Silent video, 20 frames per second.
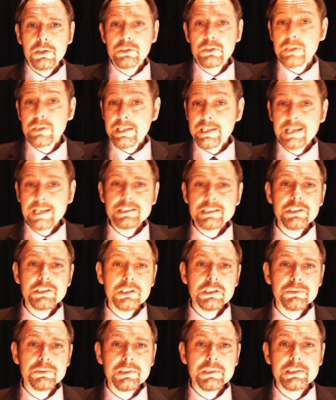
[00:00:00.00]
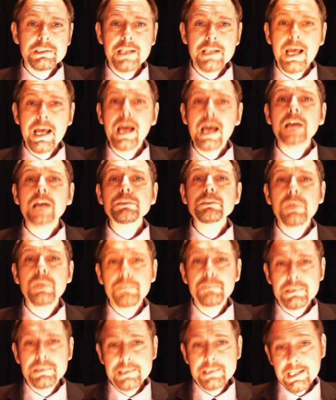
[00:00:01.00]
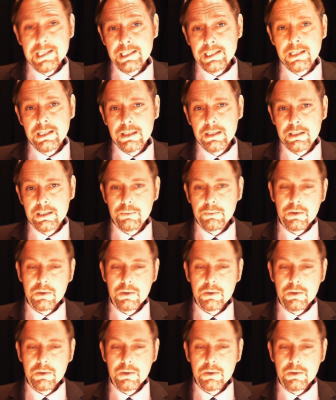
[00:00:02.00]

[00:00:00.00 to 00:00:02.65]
You can get in touch with us there, and we particularly